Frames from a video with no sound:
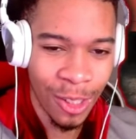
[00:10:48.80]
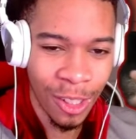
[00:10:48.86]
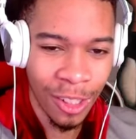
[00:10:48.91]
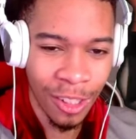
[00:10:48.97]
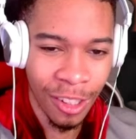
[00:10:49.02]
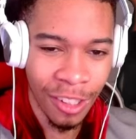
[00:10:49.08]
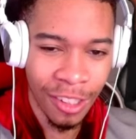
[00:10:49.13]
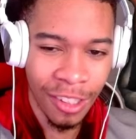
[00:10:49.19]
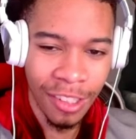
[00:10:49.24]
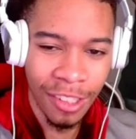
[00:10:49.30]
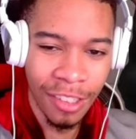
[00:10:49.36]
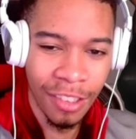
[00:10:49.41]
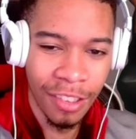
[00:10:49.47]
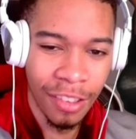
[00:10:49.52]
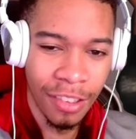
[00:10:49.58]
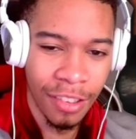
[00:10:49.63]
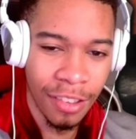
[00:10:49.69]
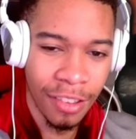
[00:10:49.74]

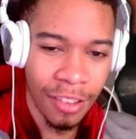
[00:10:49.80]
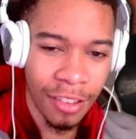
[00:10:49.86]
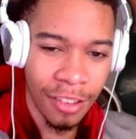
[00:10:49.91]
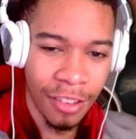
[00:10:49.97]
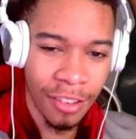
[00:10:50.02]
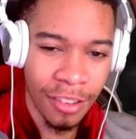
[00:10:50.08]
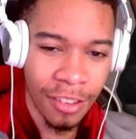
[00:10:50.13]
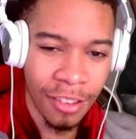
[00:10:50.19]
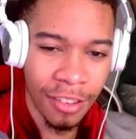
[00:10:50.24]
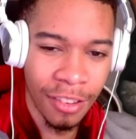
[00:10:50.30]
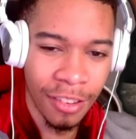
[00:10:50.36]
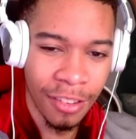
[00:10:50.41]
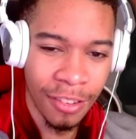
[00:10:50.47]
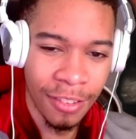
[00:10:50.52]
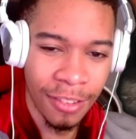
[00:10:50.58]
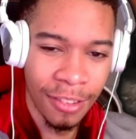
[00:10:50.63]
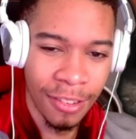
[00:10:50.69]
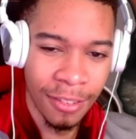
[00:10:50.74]

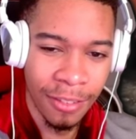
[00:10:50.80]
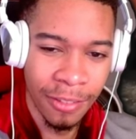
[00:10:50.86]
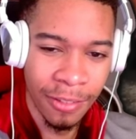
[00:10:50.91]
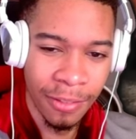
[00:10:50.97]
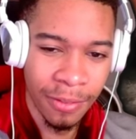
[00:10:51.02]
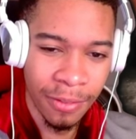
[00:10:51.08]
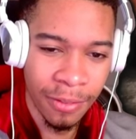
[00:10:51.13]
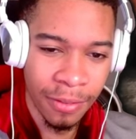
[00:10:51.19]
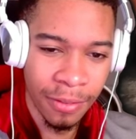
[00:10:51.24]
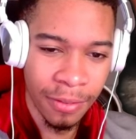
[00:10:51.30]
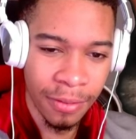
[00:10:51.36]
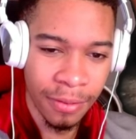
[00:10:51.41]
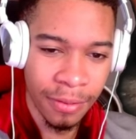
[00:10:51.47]
No words are spoken by the person on screen.